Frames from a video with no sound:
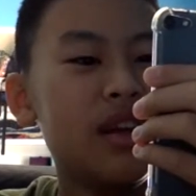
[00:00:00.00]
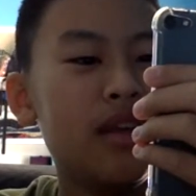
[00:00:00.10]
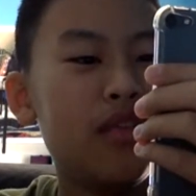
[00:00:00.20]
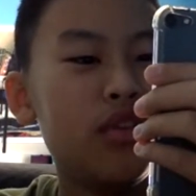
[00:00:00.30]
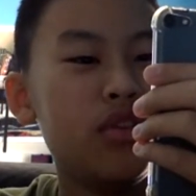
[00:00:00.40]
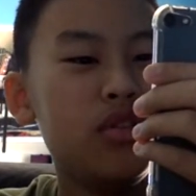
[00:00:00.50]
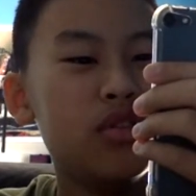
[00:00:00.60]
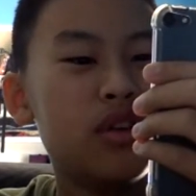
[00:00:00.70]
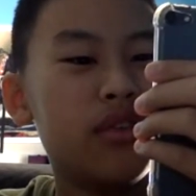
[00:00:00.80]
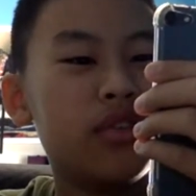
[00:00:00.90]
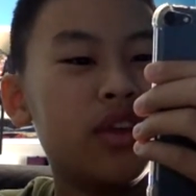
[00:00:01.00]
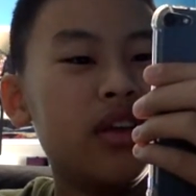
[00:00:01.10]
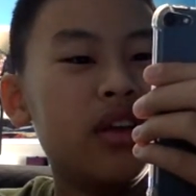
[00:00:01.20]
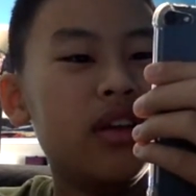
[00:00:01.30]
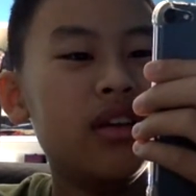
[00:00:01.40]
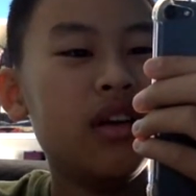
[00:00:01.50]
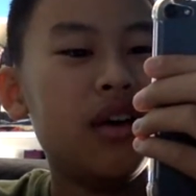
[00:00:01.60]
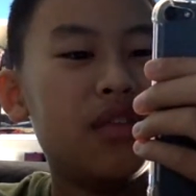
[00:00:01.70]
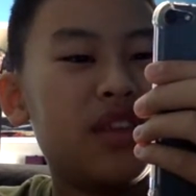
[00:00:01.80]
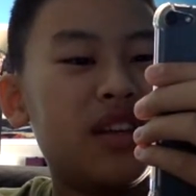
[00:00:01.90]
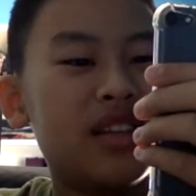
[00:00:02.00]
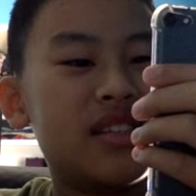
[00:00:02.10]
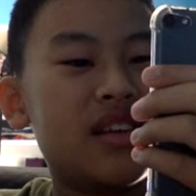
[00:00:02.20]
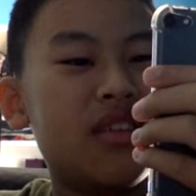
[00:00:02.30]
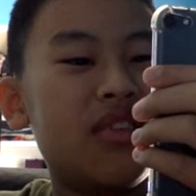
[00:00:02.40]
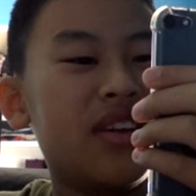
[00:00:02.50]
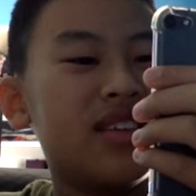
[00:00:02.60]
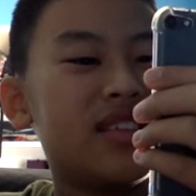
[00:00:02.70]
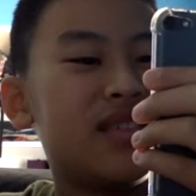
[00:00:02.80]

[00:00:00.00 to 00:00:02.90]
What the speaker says: If you use of the service